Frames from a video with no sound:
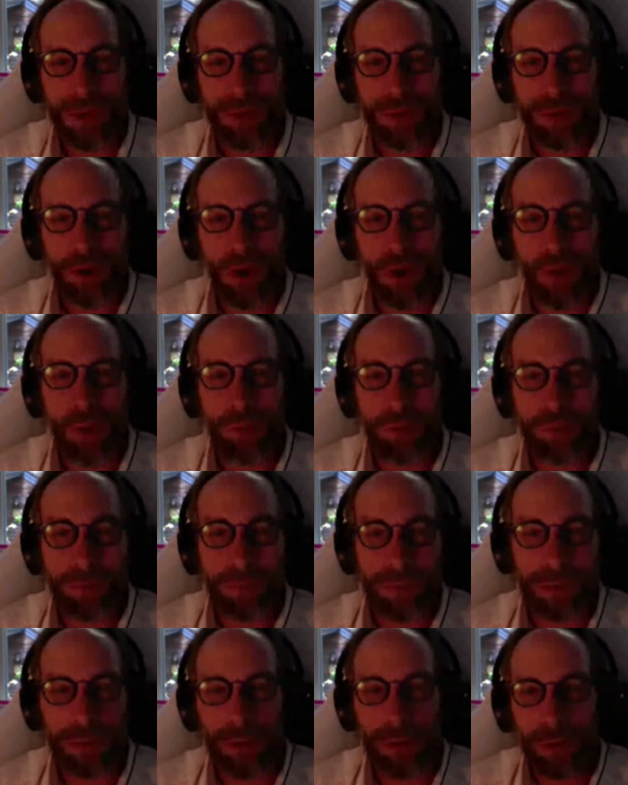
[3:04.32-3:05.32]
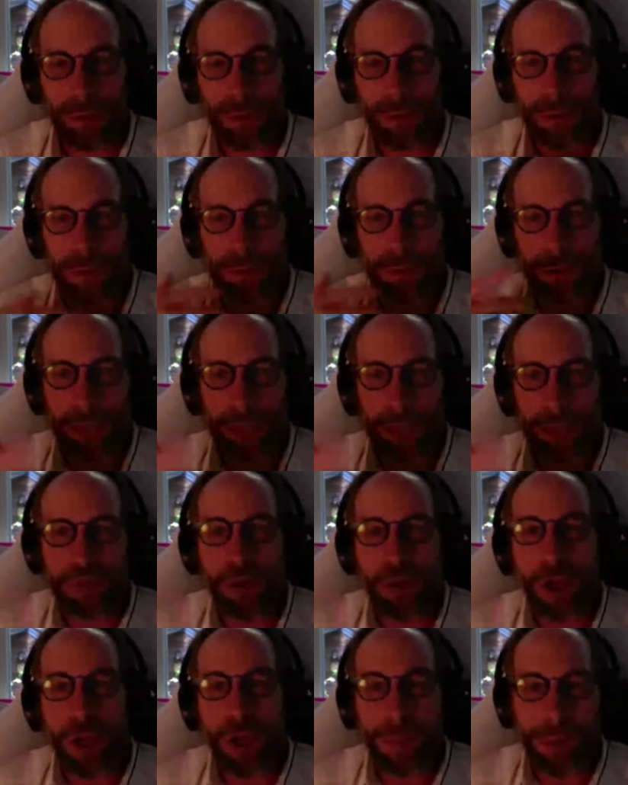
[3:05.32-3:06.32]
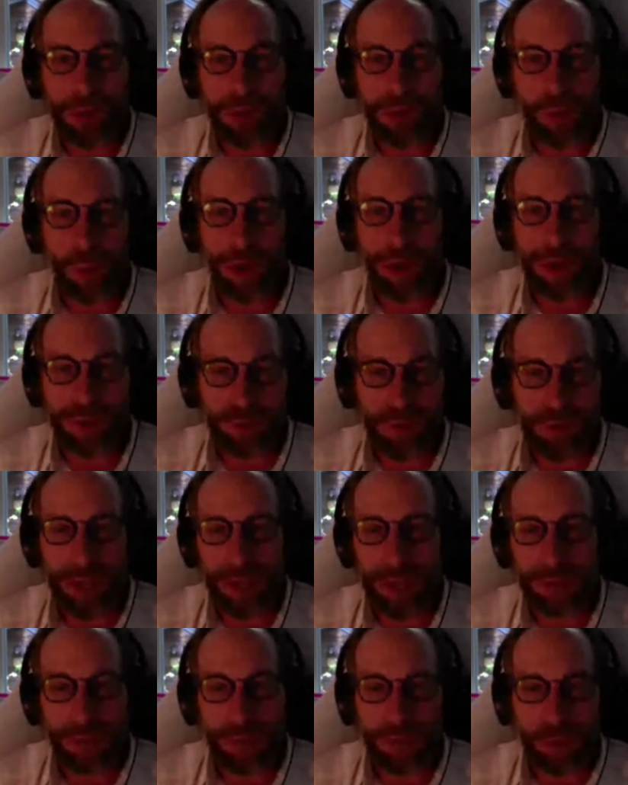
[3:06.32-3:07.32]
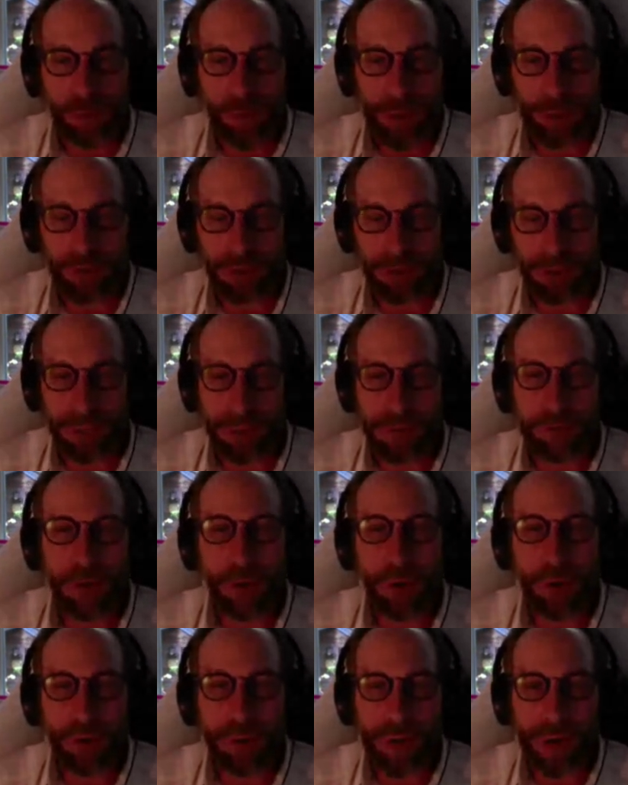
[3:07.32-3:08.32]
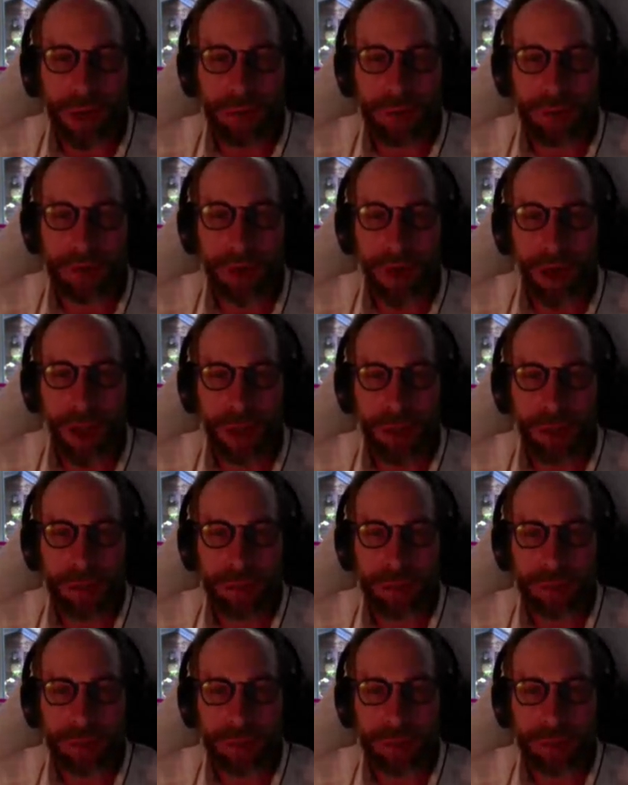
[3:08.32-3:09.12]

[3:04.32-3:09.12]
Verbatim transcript: So let's talk about the ways you can answer the question. Let's go to the next slide.